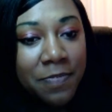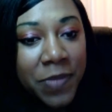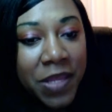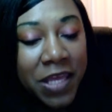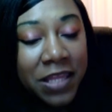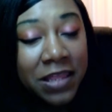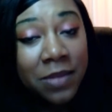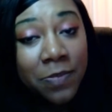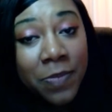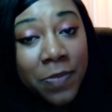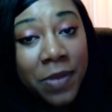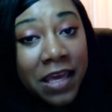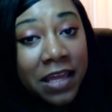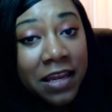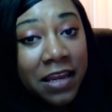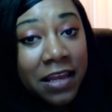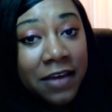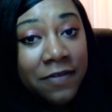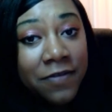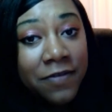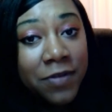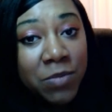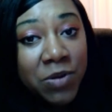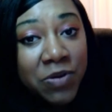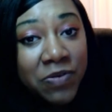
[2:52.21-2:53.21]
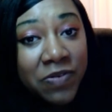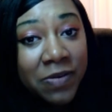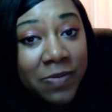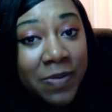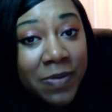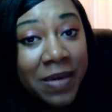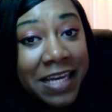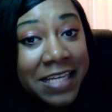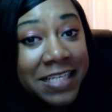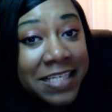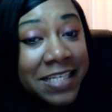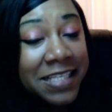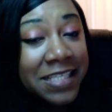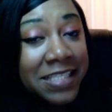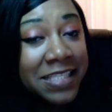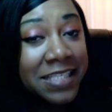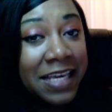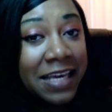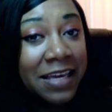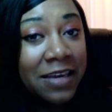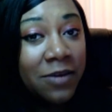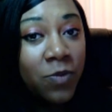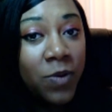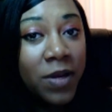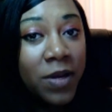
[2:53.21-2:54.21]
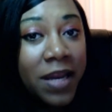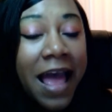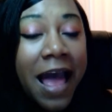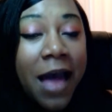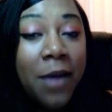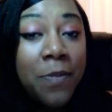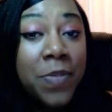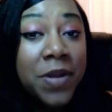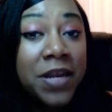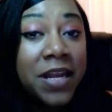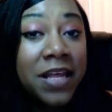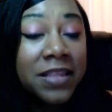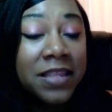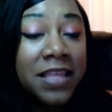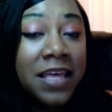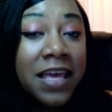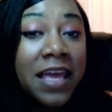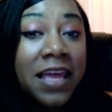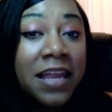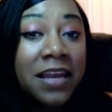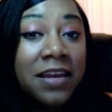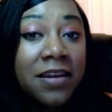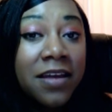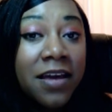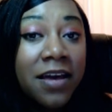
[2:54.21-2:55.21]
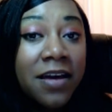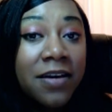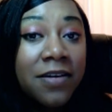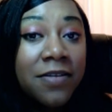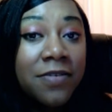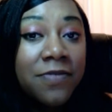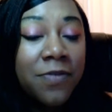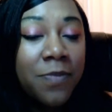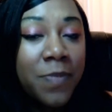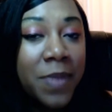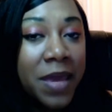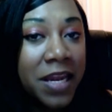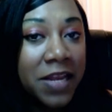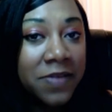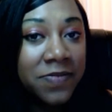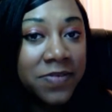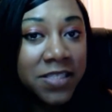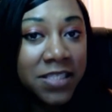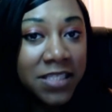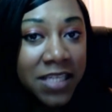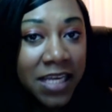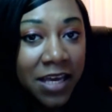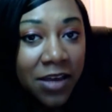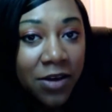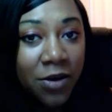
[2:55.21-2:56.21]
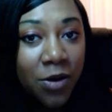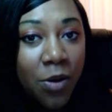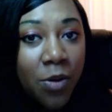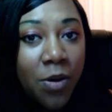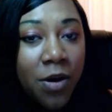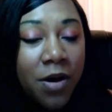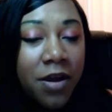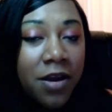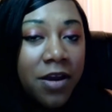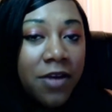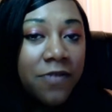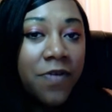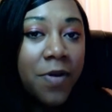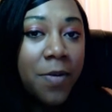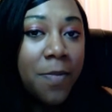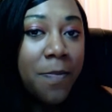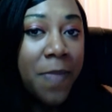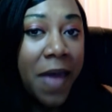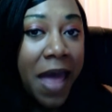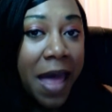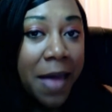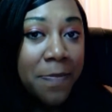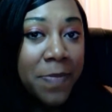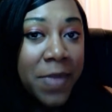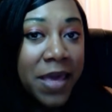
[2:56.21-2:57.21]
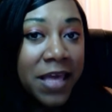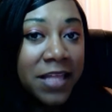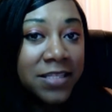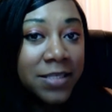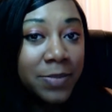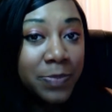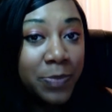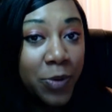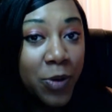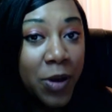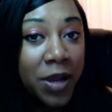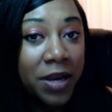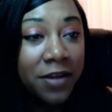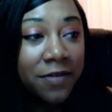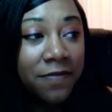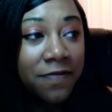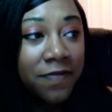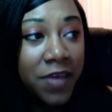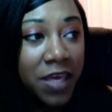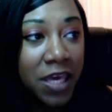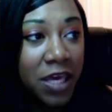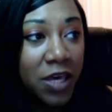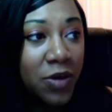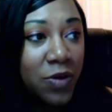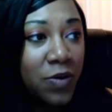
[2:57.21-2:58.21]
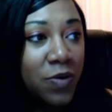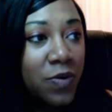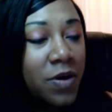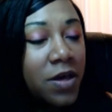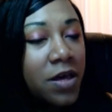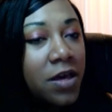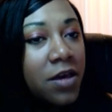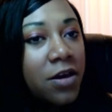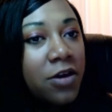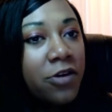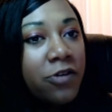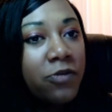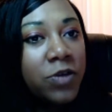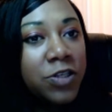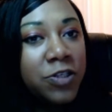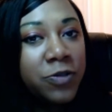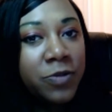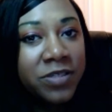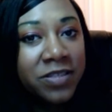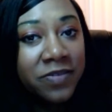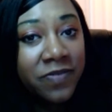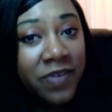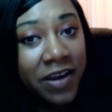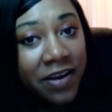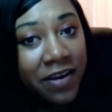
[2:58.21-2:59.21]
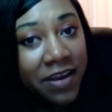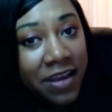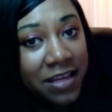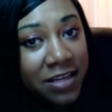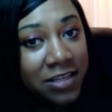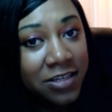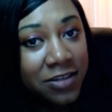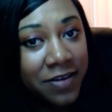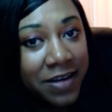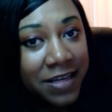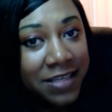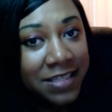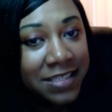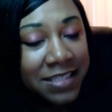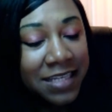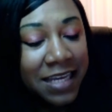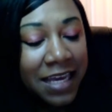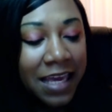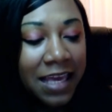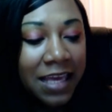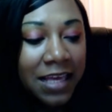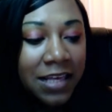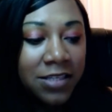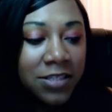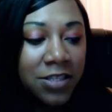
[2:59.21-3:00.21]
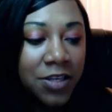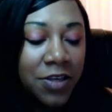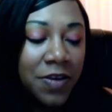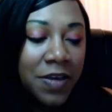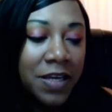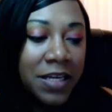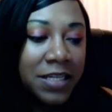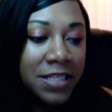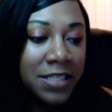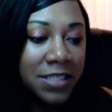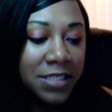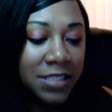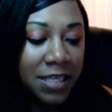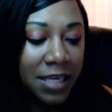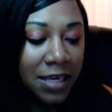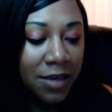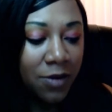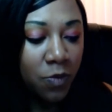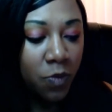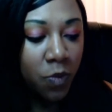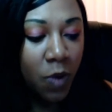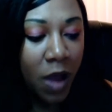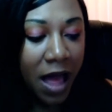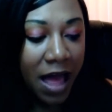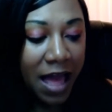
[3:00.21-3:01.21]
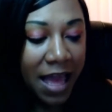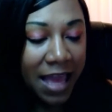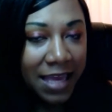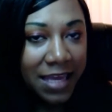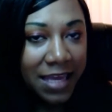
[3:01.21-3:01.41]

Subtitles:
In the beginning of the movie, we get to see what happened at the end of Man of Steel from Batman's point of view, which was very interesting. So you get to see why